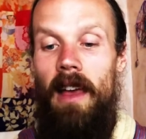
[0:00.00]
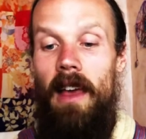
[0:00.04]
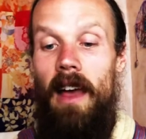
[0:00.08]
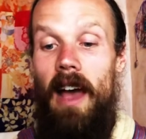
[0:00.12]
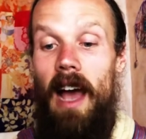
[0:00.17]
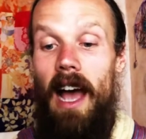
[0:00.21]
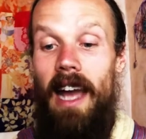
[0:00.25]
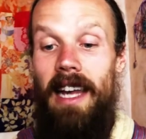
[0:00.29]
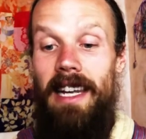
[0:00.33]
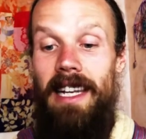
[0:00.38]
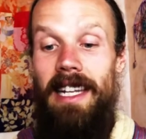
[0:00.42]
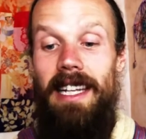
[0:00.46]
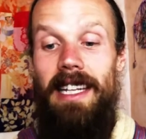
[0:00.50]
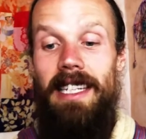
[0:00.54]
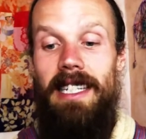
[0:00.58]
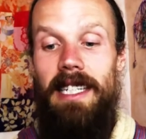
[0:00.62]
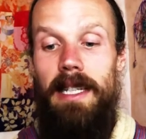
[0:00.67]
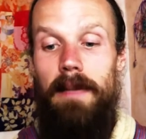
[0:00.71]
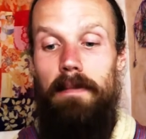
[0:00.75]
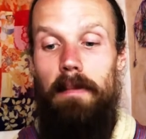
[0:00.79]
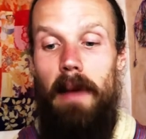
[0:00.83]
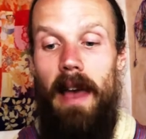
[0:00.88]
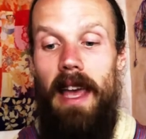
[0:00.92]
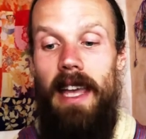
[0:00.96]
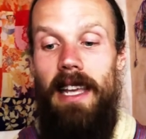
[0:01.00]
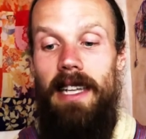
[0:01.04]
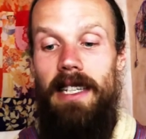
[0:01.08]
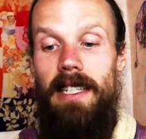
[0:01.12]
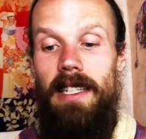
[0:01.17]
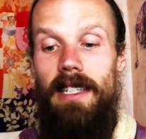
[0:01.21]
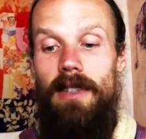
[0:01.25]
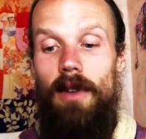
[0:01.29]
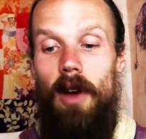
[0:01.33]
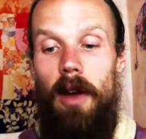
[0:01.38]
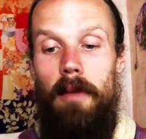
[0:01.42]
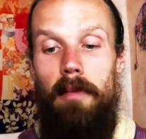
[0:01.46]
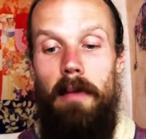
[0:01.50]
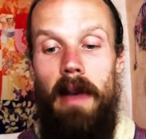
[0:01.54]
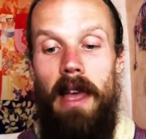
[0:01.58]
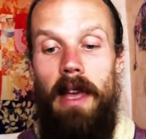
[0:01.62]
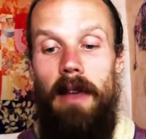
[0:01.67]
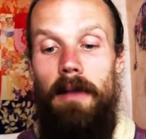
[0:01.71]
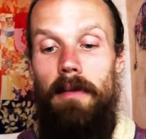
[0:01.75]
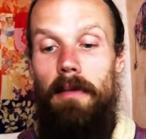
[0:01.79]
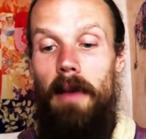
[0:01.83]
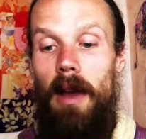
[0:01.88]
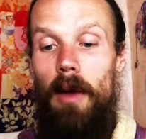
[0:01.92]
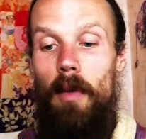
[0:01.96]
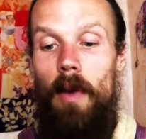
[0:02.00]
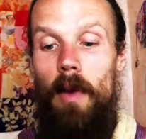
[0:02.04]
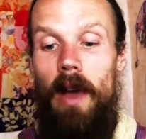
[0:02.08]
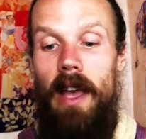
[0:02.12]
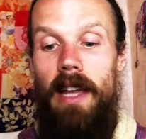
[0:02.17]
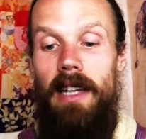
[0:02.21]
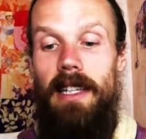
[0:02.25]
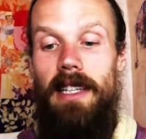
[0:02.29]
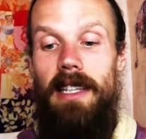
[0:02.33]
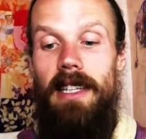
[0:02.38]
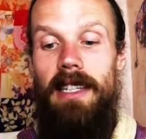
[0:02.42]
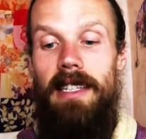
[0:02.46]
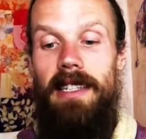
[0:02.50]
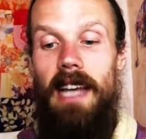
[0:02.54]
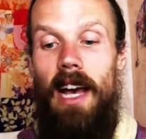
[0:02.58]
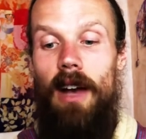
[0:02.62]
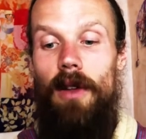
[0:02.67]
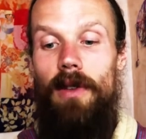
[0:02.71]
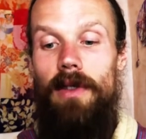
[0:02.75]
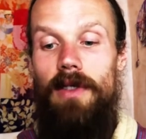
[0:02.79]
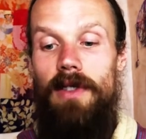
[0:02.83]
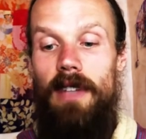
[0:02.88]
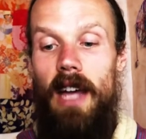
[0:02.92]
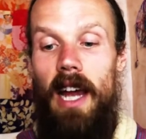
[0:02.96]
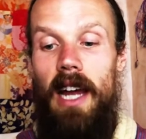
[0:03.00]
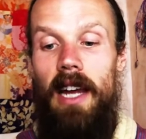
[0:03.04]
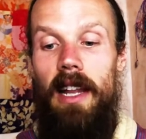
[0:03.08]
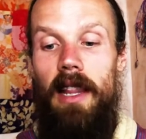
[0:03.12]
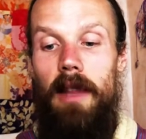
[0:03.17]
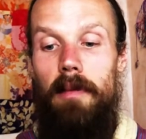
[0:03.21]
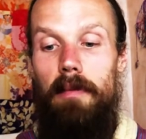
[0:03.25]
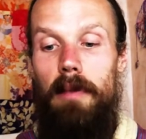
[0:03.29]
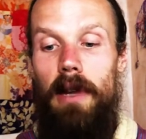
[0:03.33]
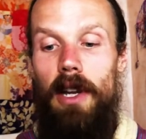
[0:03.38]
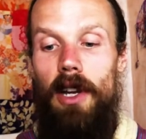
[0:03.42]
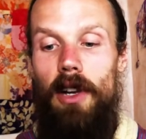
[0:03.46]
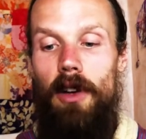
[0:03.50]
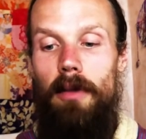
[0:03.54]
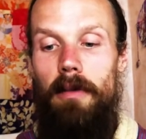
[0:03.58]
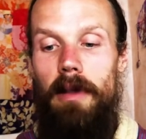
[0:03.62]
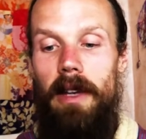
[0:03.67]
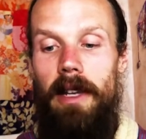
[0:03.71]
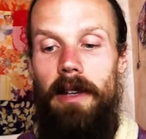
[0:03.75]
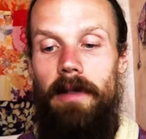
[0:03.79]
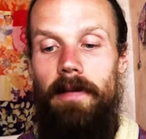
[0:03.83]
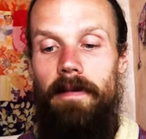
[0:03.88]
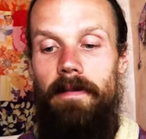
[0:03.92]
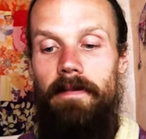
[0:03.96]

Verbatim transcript: I needed space, so I made my way to the south side of the pyramid.